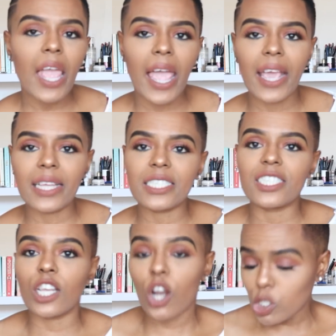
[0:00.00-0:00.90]
And
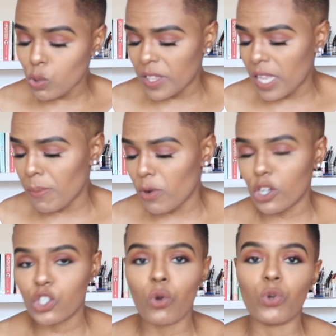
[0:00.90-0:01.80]
the last one that I'm going
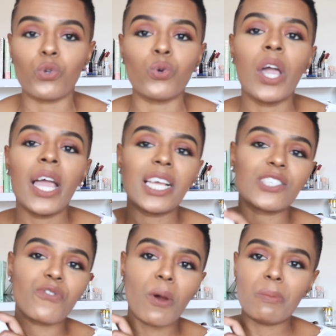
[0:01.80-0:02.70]
to show you
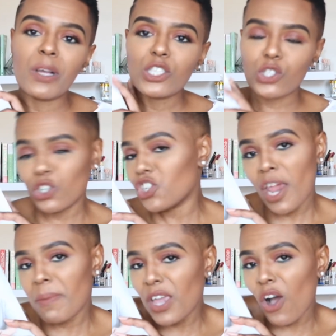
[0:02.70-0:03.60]
is from Sir
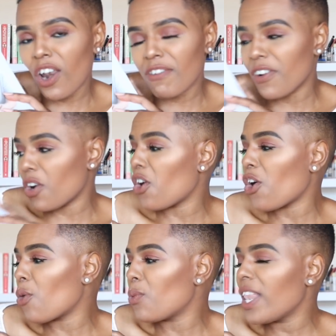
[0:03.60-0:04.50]
Jamie
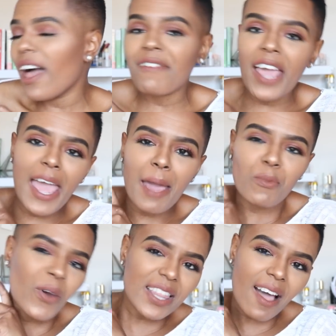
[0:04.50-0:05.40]
Oliver. We love him!
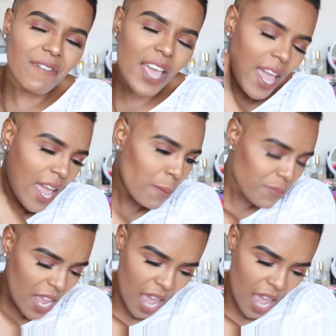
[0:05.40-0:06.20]
We love him!